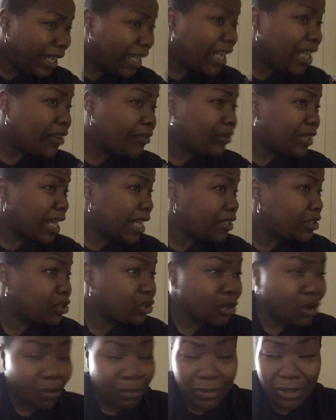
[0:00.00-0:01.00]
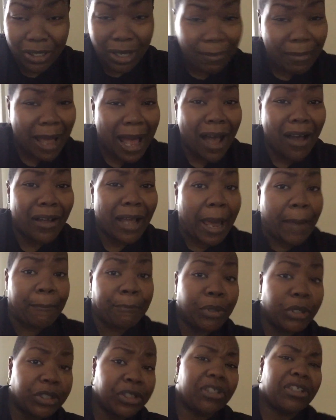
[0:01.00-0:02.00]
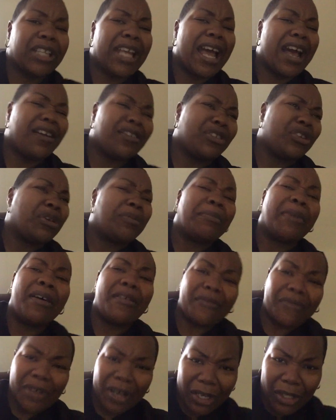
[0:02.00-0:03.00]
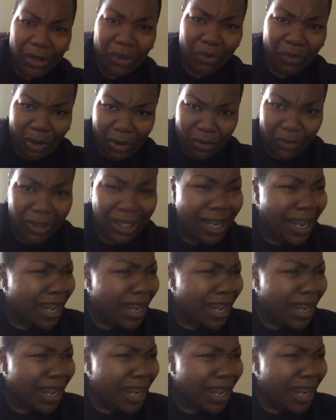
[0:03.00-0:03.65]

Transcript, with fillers: if that soap somehow got pushed down your motherfucking throat,